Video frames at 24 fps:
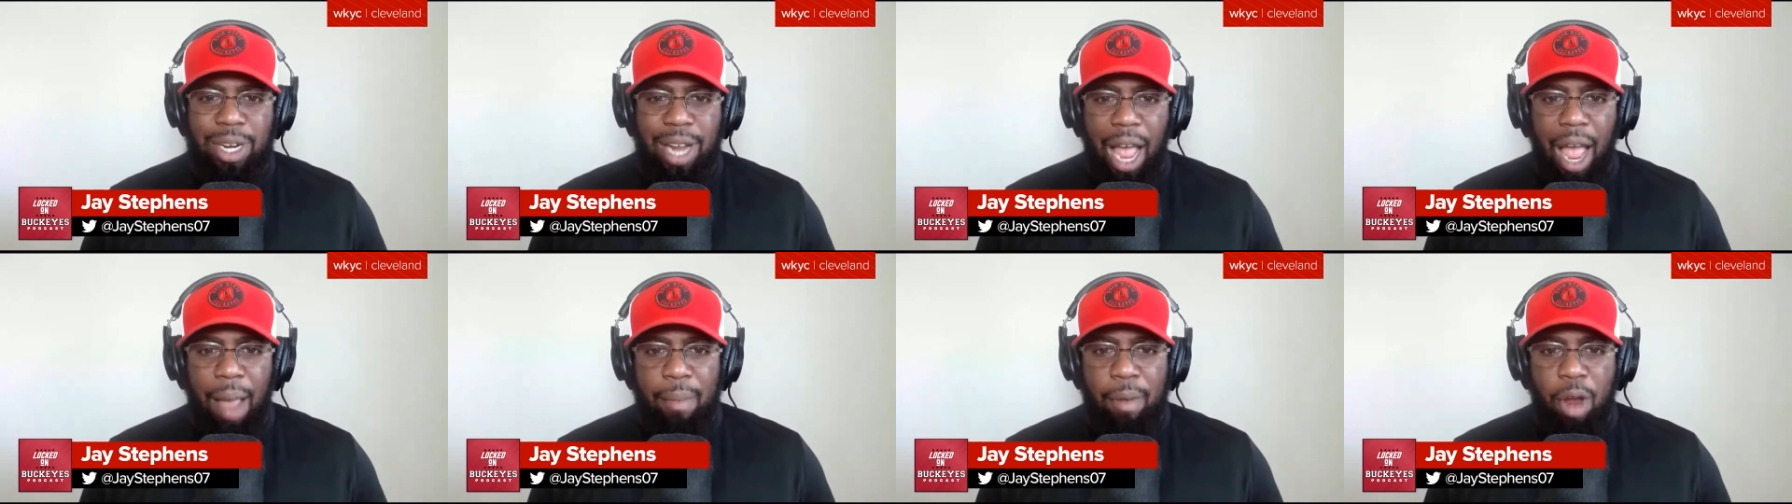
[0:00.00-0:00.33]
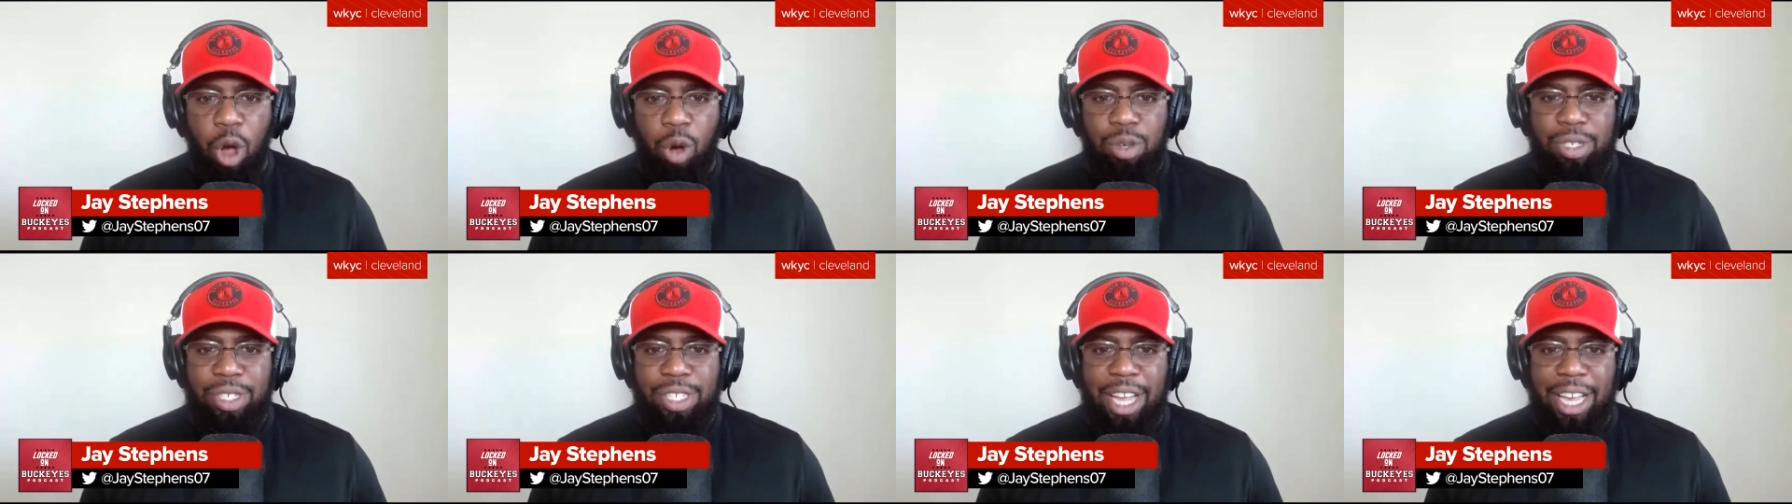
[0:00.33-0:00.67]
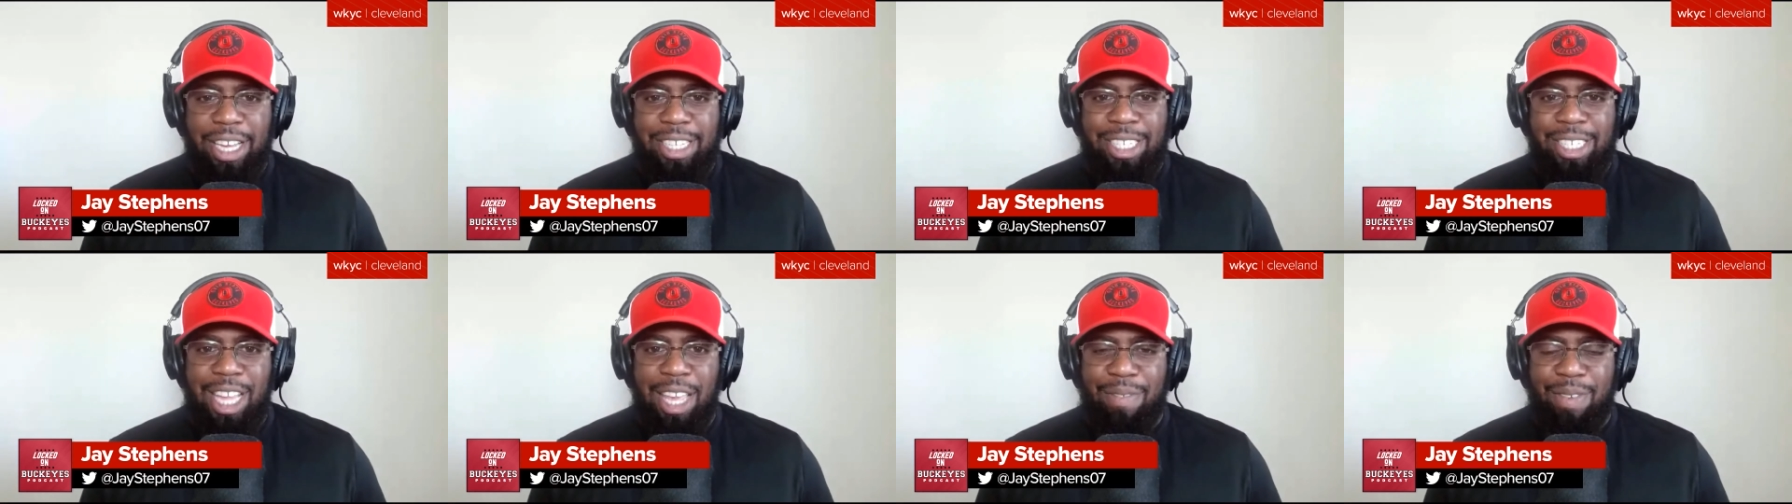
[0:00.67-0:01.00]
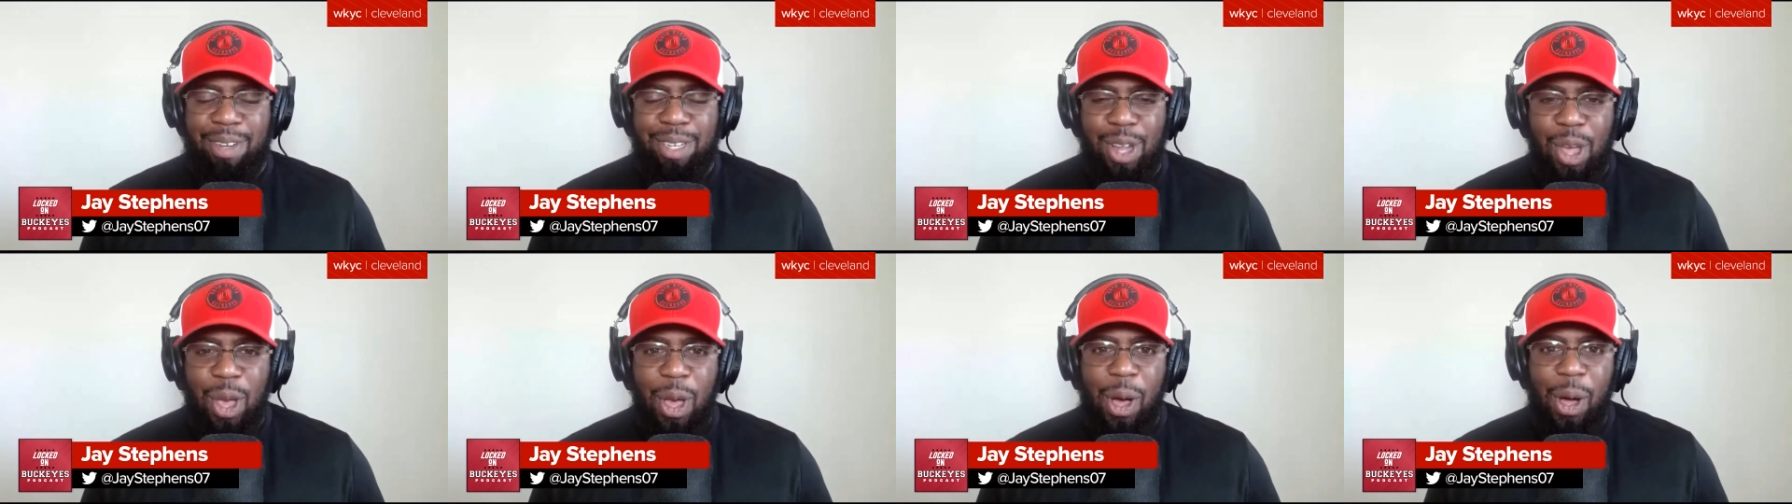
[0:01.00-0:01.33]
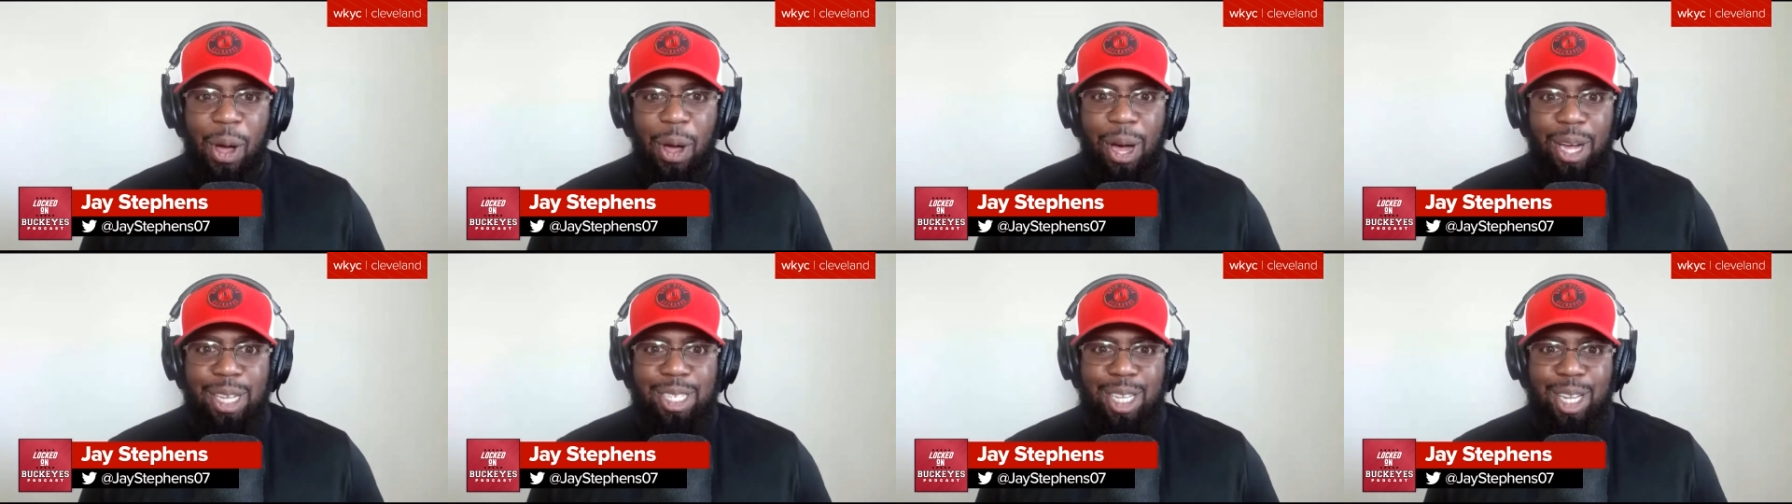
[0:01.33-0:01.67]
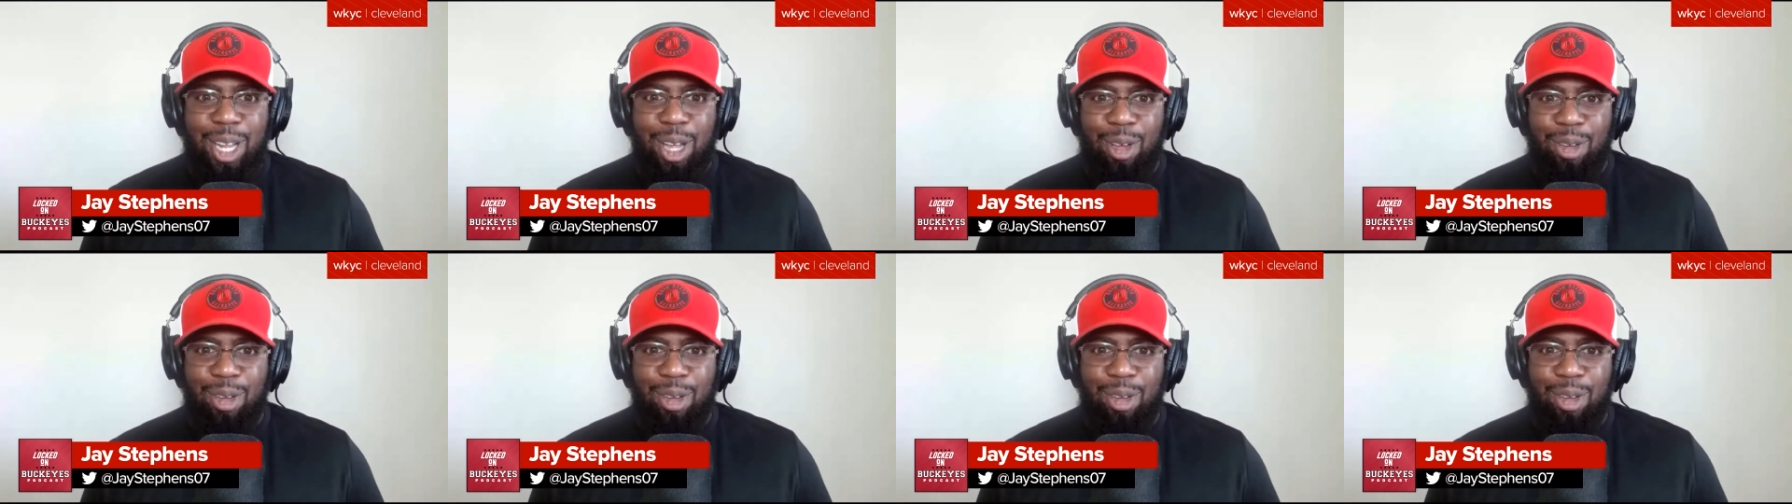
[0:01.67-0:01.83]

I'm your host, Jay Stevens, also the